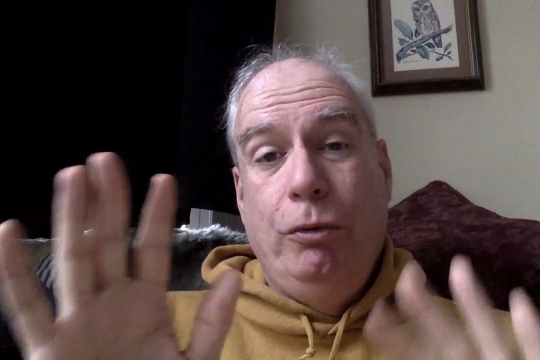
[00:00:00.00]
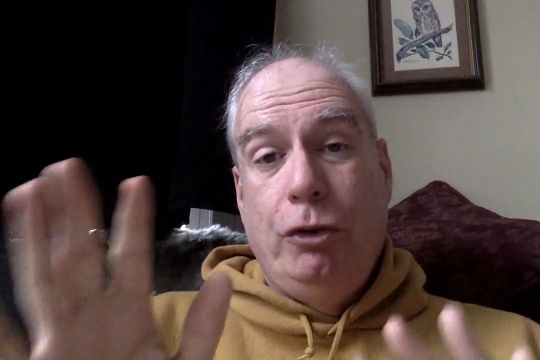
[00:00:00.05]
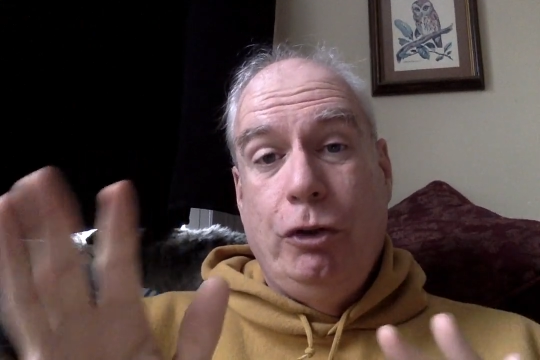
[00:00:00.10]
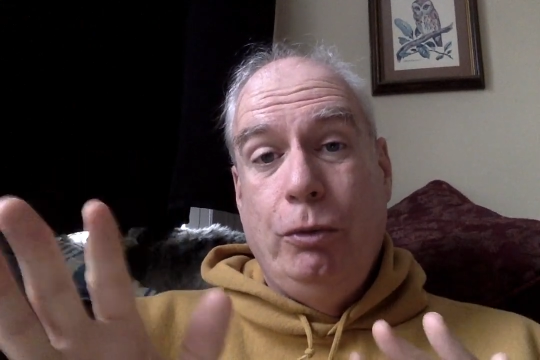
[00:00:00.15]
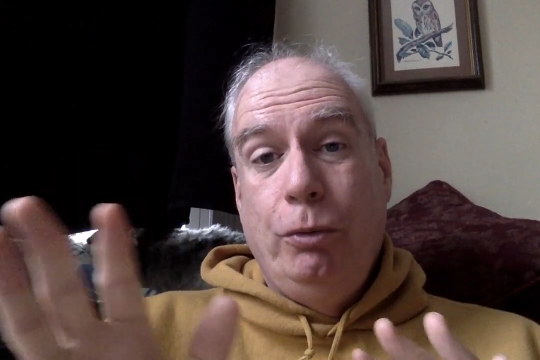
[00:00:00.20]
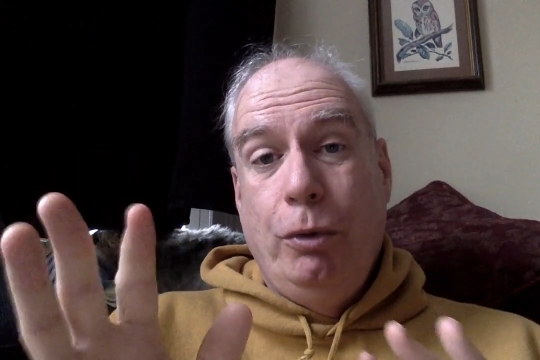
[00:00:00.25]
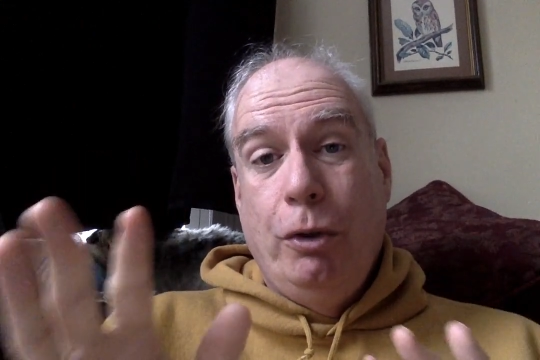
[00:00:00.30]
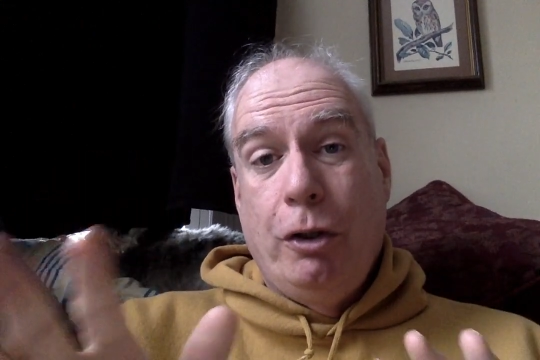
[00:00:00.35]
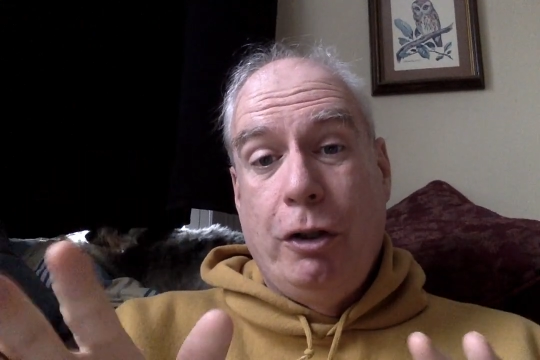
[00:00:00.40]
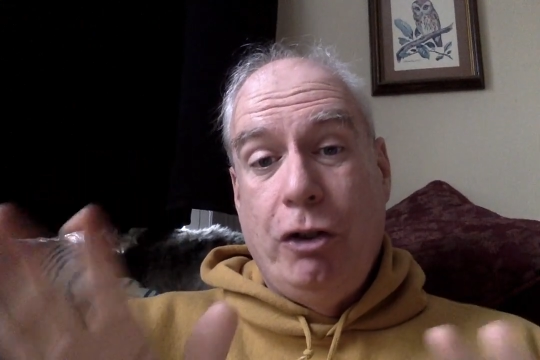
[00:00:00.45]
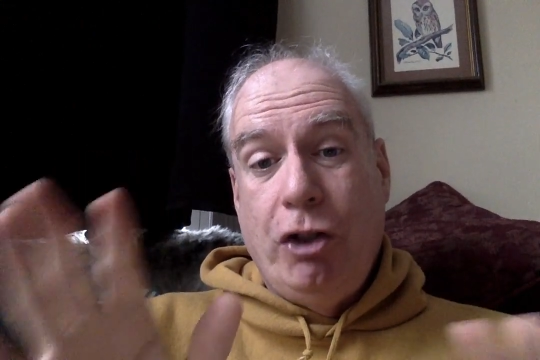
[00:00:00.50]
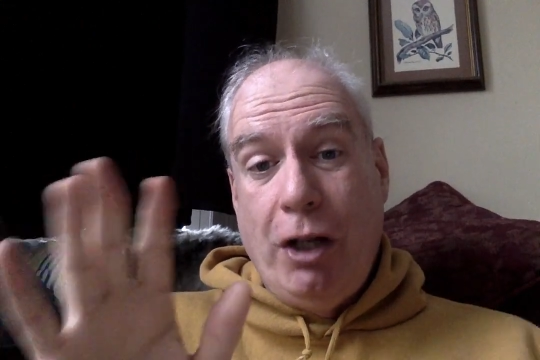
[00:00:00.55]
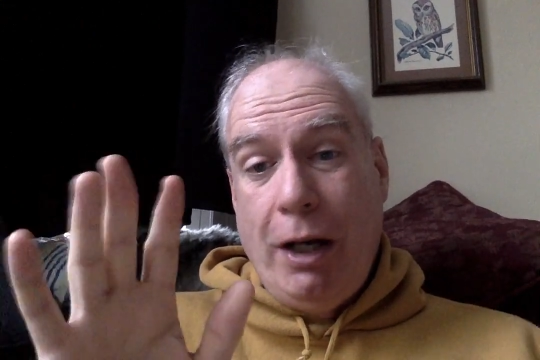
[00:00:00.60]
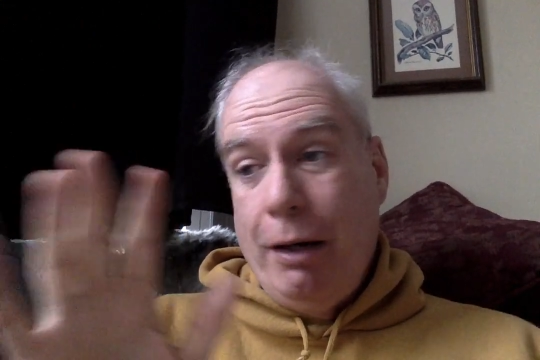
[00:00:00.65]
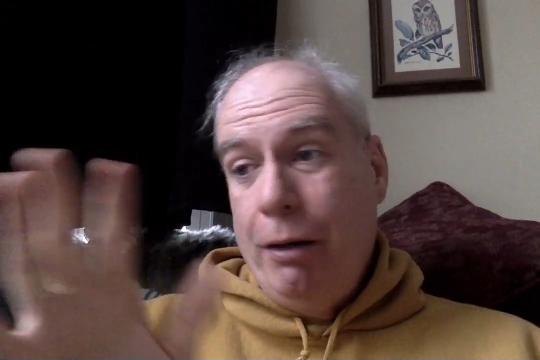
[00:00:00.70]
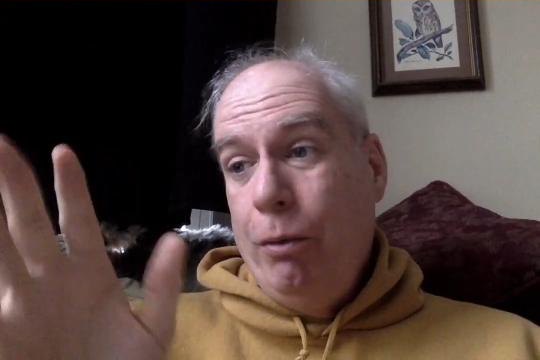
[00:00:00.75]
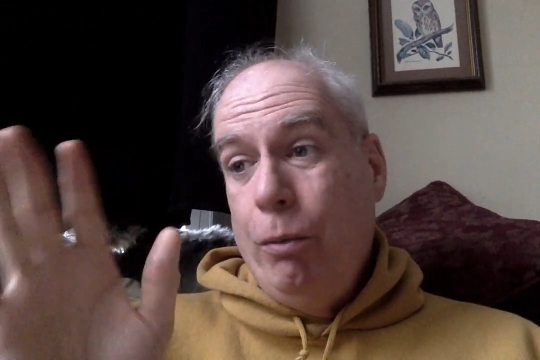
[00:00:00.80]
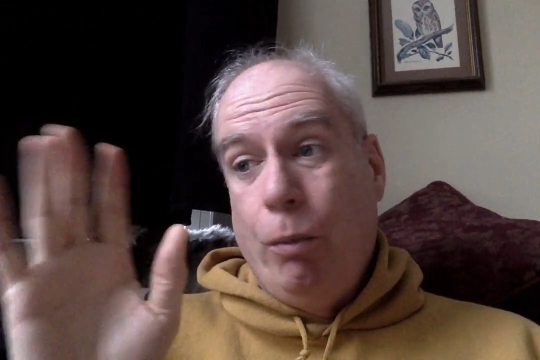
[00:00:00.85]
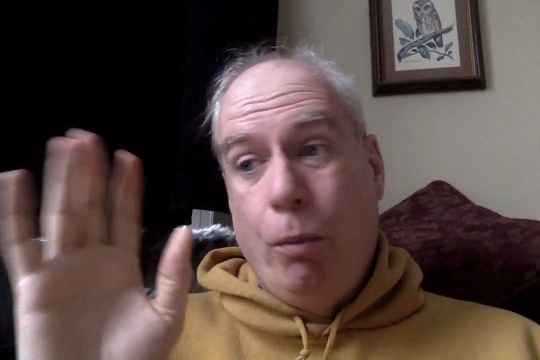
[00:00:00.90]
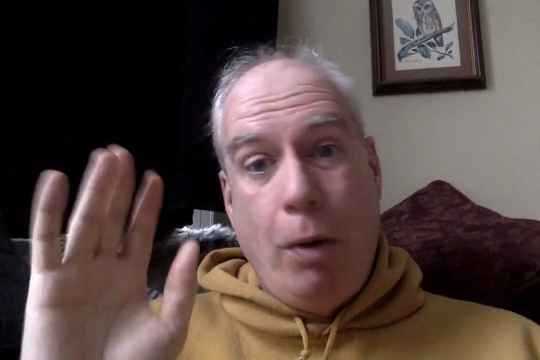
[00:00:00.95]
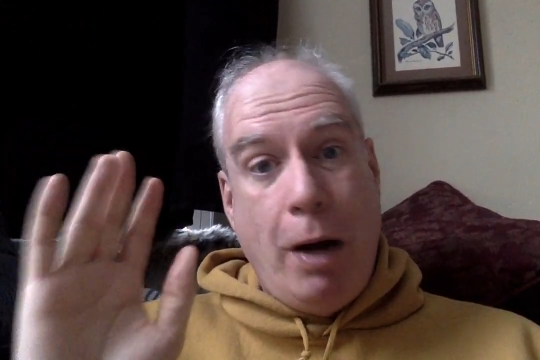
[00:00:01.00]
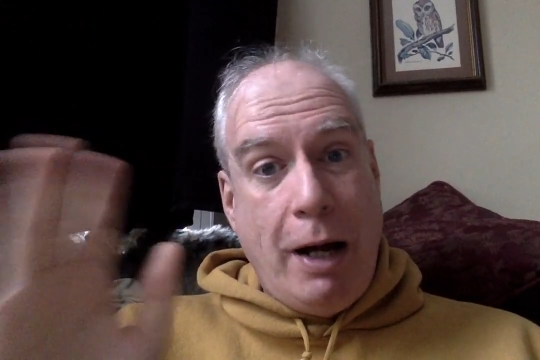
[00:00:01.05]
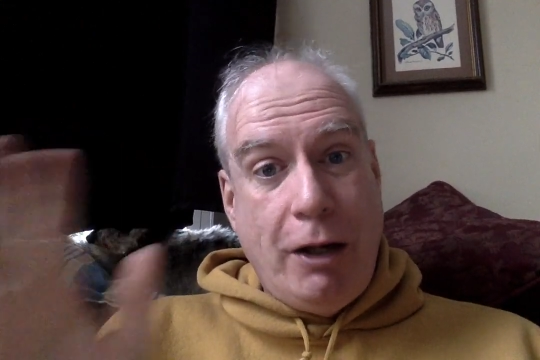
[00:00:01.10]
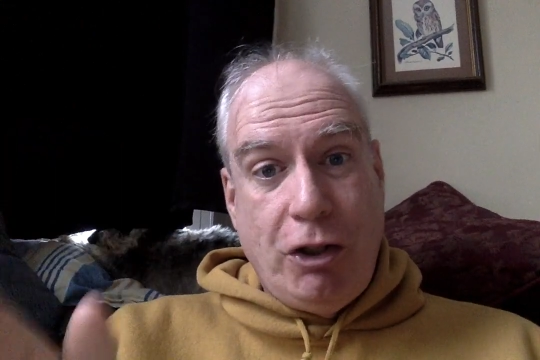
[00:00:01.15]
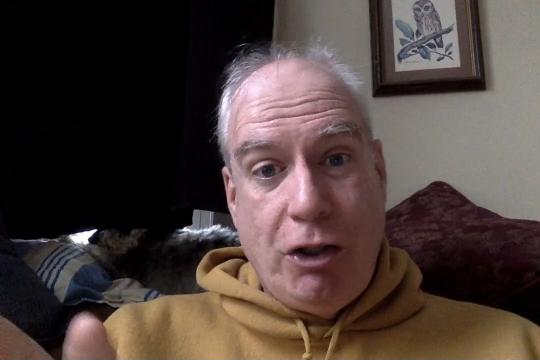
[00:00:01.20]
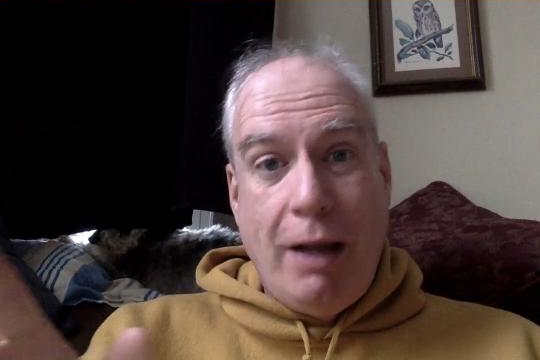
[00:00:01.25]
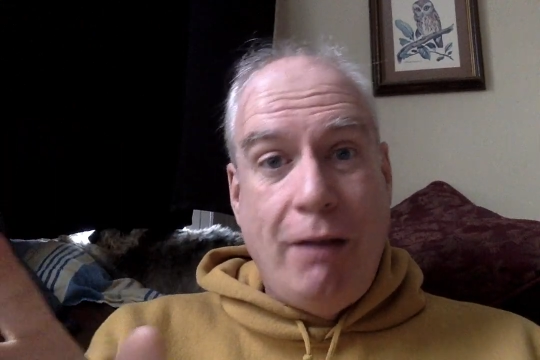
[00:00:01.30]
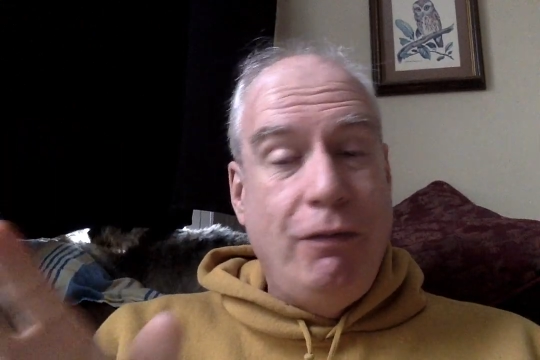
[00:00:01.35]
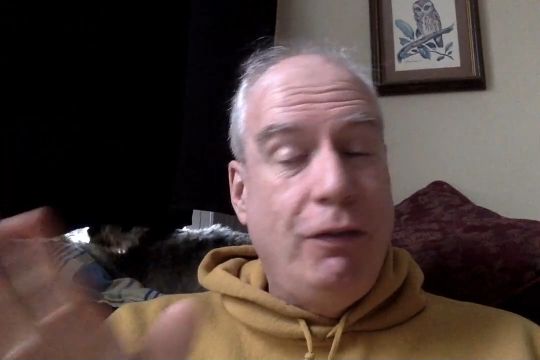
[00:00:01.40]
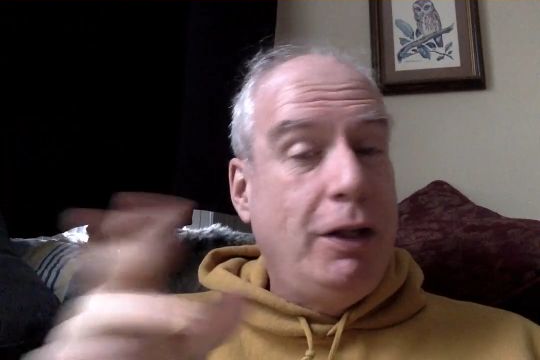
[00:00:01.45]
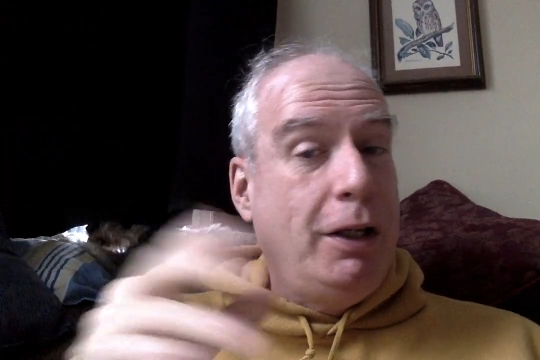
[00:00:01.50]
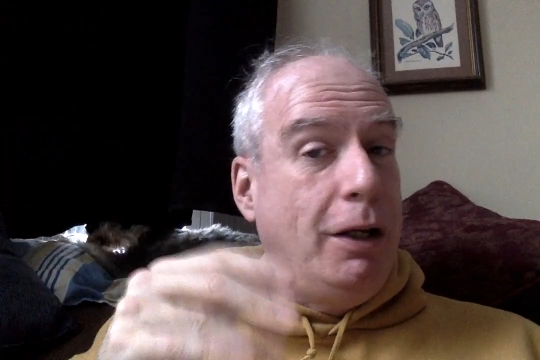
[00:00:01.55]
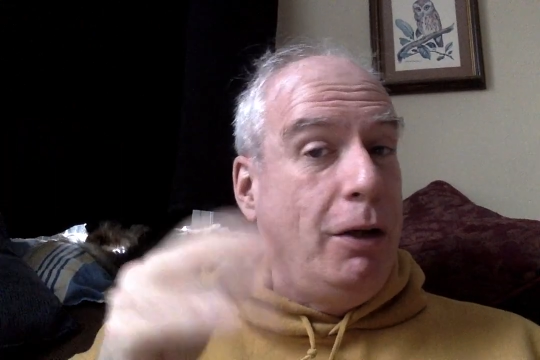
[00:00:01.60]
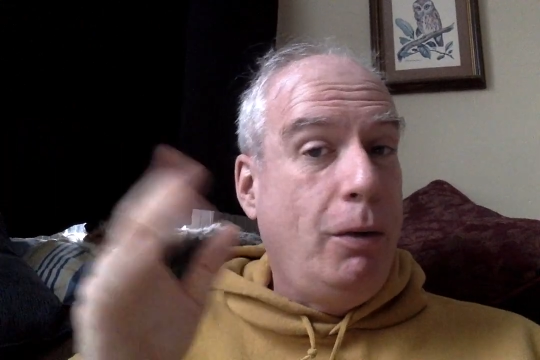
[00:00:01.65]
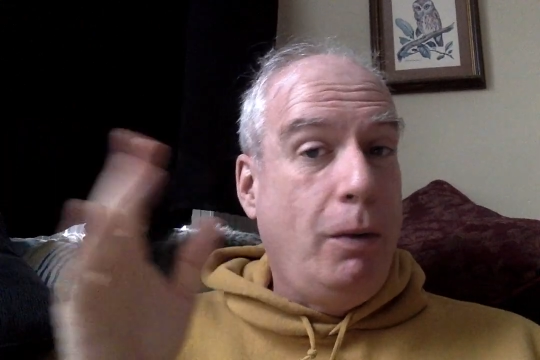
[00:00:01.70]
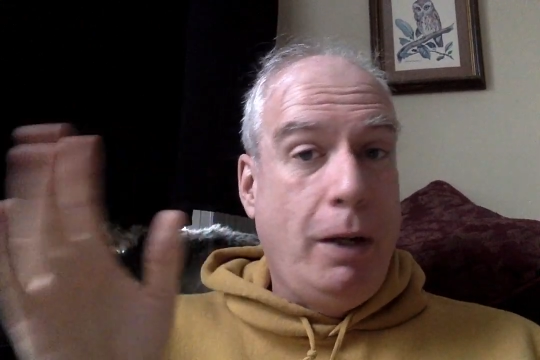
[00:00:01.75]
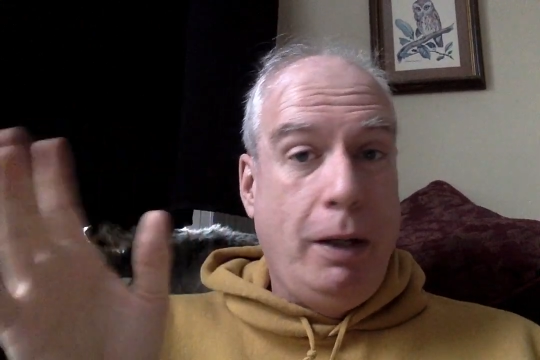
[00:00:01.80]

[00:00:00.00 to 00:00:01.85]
to her channel, watch that video,